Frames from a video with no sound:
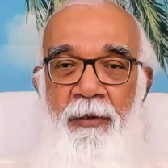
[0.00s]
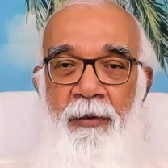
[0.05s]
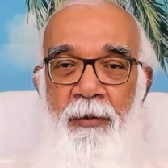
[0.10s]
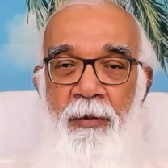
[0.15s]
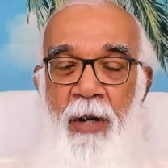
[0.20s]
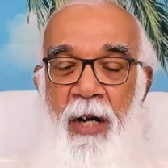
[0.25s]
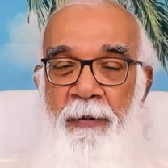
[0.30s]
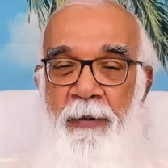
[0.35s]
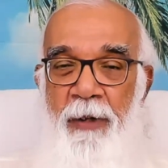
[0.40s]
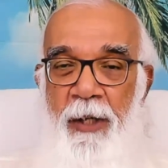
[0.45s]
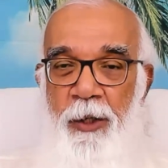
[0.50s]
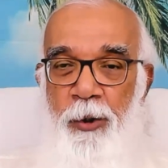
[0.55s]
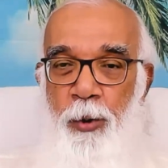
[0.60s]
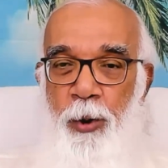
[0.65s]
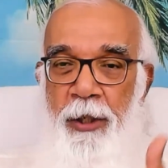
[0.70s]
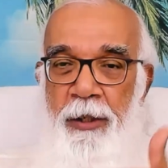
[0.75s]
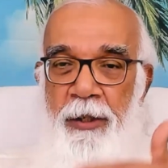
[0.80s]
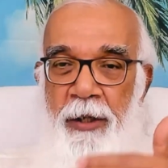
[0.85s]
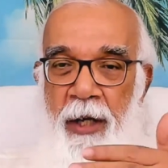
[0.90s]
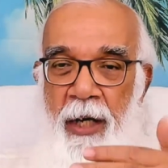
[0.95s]
When we
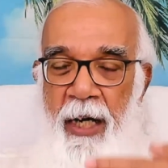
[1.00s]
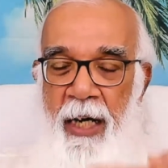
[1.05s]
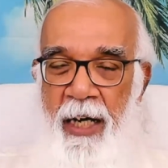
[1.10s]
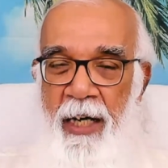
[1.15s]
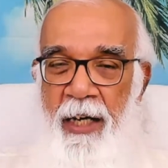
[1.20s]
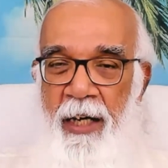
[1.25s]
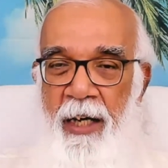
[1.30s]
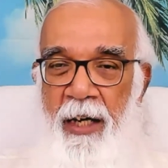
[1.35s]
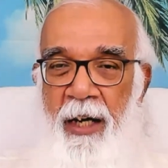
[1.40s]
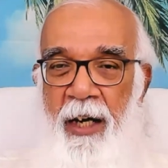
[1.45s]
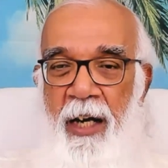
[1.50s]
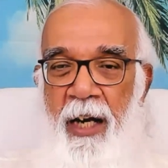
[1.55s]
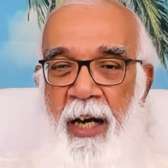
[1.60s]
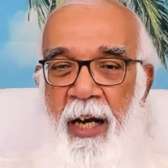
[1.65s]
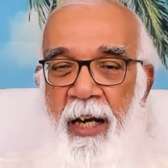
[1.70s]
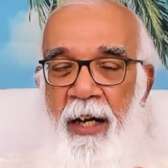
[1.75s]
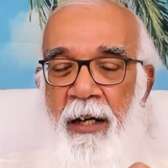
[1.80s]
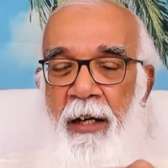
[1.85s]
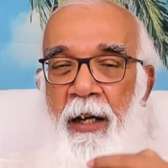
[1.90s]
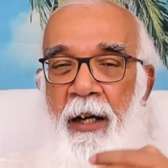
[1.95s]
do it again and
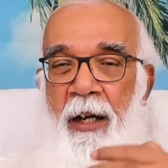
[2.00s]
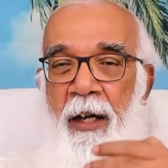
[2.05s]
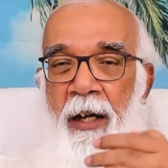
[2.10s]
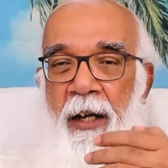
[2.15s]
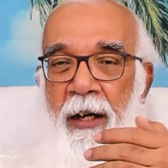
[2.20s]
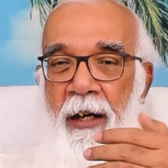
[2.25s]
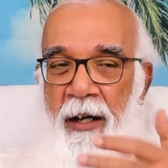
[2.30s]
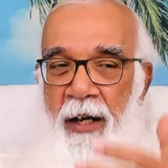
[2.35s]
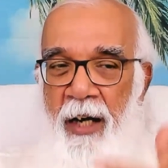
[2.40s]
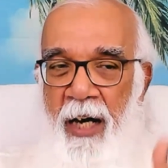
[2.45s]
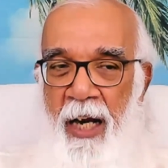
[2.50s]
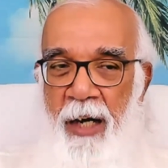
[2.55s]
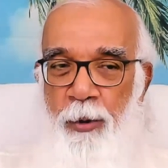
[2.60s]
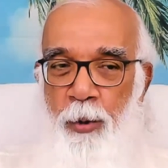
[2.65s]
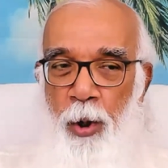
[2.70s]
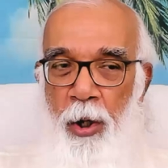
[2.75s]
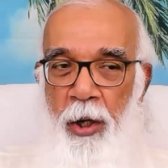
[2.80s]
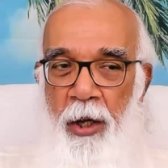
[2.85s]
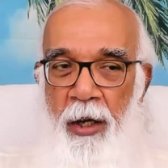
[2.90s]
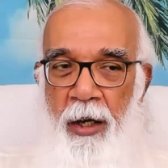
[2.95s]
again,
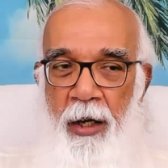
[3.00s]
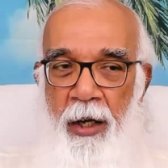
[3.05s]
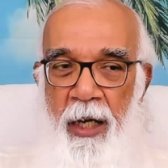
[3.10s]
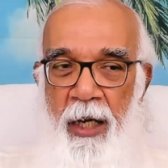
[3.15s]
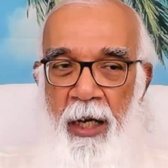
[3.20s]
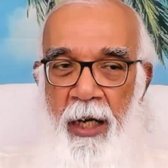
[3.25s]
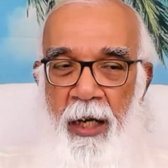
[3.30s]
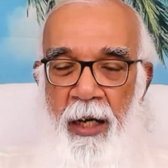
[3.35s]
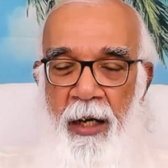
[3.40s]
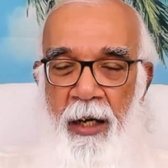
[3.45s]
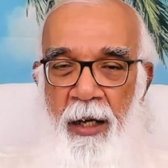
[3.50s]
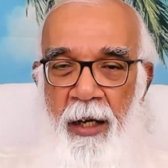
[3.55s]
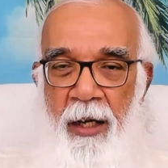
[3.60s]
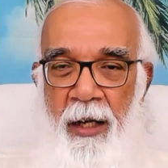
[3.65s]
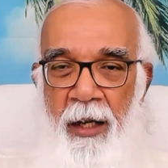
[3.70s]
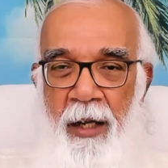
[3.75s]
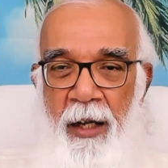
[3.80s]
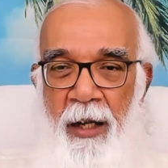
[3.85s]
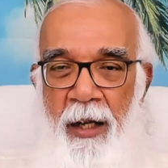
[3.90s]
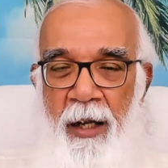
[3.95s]
regularly,
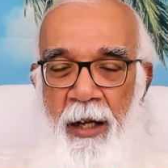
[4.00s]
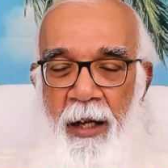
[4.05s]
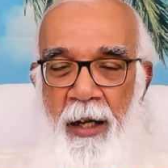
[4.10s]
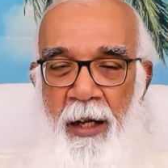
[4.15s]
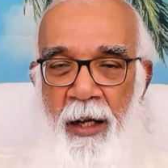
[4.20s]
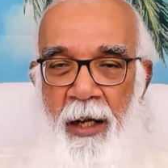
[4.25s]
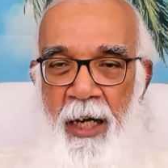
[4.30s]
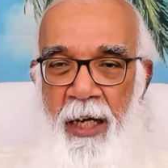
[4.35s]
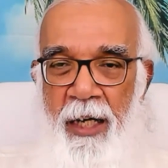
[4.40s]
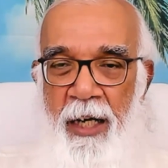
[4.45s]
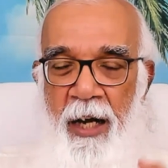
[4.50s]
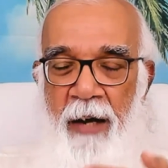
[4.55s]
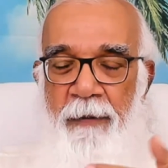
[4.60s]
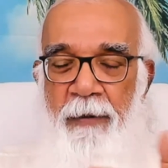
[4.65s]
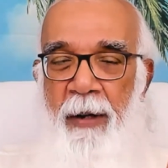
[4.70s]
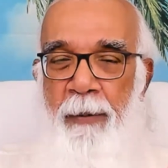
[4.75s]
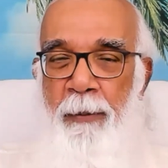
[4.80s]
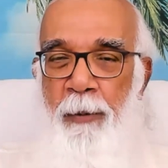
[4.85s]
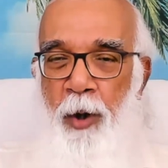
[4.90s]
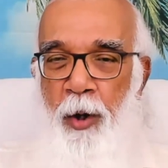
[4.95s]
at
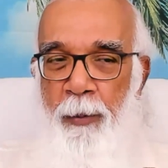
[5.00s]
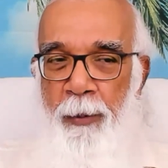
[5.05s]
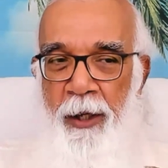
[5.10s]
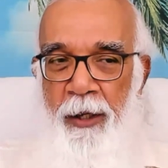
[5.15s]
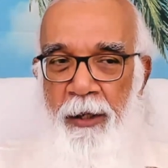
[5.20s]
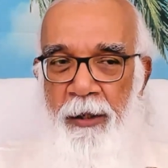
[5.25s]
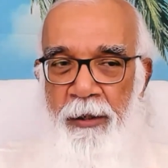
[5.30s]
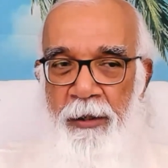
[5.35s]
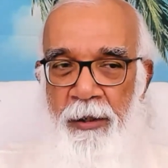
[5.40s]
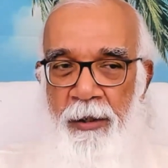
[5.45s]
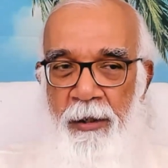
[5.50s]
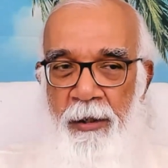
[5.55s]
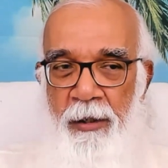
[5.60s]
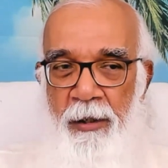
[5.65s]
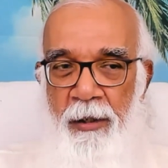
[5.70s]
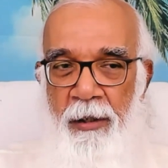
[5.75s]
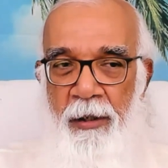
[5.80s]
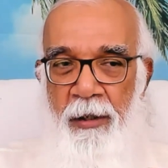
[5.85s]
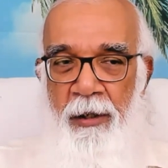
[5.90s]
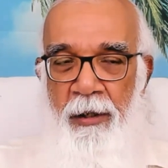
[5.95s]
every moment,
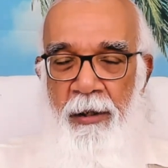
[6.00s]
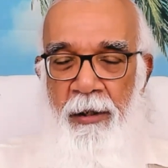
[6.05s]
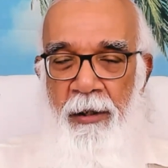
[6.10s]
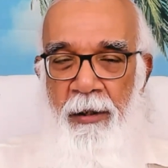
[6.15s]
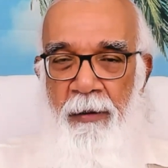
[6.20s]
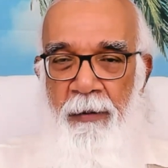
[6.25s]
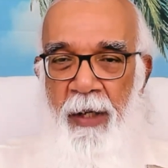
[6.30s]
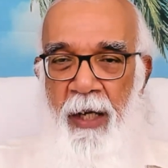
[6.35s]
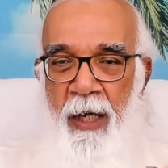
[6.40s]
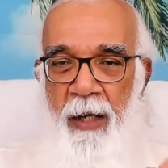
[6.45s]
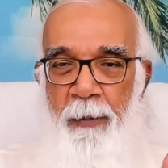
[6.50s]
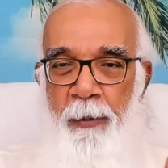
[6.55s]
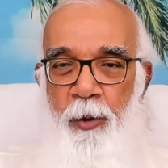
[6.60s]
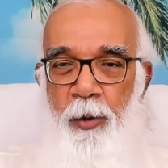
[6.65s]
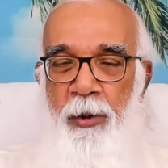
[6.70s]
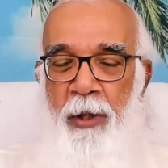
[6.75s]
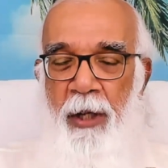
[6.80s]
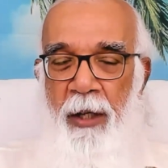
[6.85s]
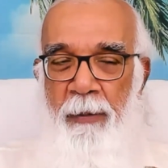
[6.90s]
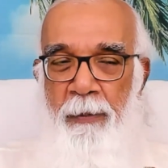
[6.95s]
we
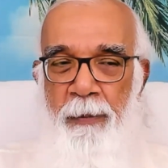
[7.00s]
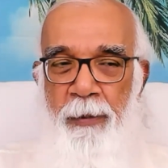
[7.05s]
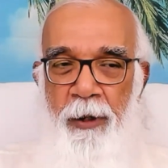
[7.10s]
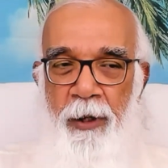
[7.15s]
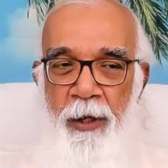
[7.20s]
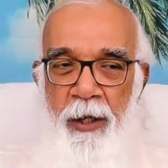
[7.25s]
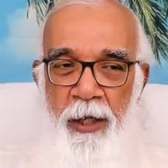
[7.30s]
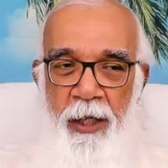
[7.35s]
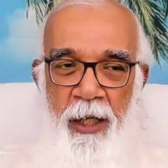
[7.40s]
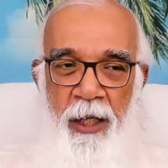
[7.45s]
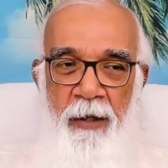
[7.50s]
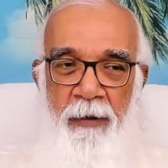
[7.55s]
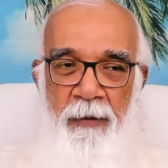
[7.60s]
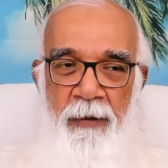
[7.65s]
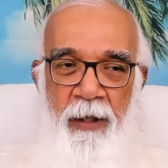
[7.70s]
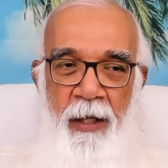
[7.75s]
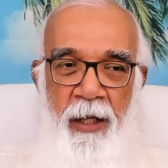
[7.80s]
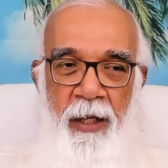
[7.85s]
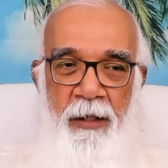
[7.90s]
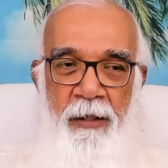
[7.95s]
remove the impurity
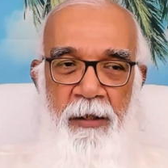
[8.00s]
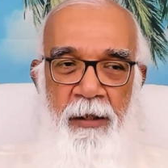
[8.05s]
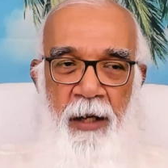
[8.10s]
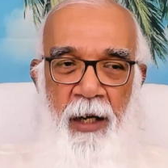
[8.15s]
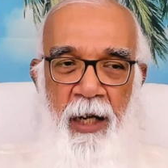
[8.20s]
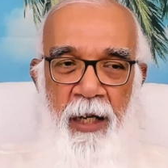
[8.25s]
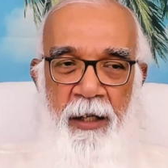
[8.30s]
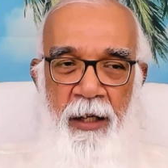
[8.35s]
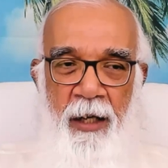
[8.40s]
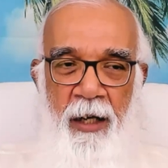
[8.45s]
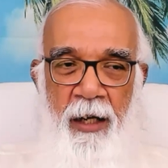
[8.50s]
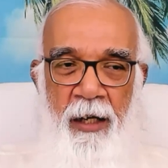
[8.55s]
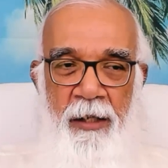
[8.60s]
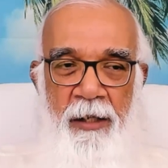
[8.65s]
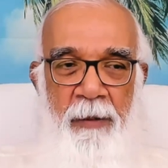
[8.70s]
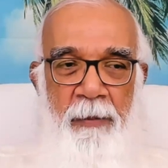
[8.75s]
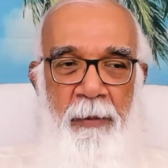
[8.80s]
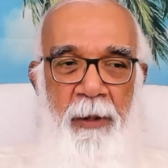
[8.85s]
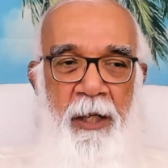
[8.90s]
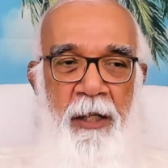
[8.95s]
of the intellect, and
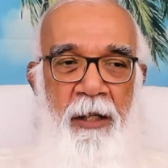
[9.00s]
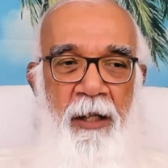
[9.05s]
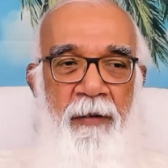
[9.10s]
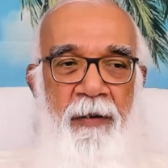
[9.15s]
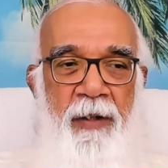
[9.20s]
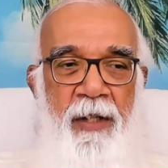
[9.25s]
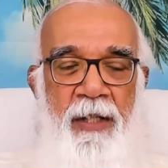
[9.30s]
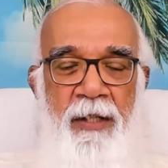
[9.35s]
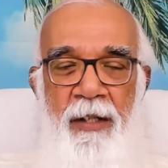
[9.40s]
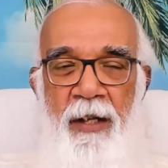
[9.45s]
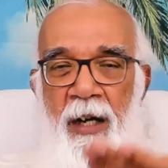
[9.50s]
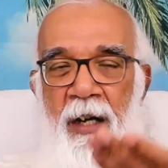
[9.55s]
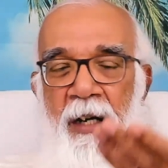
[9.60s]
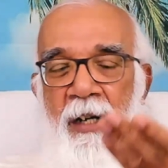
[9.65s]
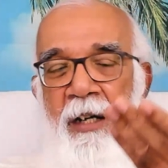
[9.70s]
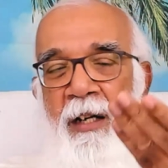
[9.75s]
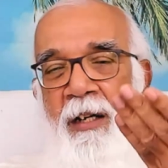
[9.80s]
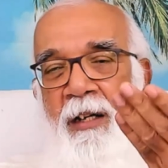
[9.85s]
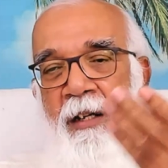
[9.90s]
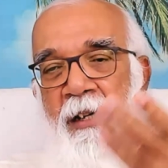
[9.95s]
ultimately we start